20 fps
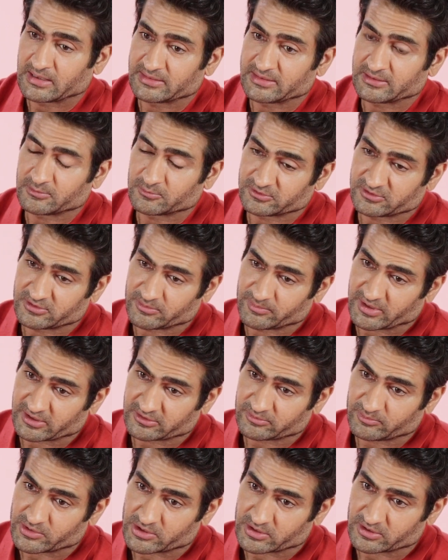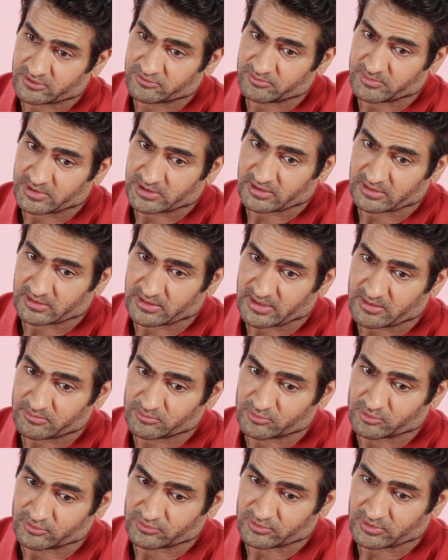I think was the best part of making that
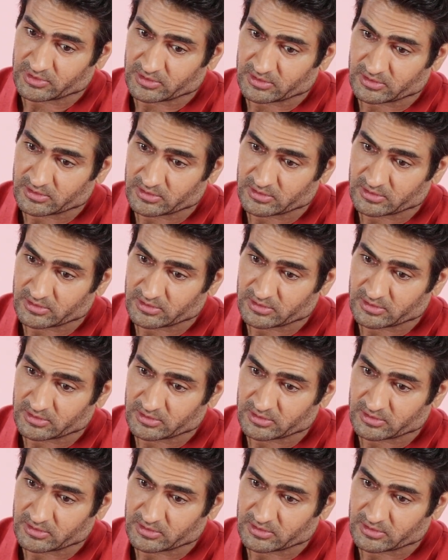movie.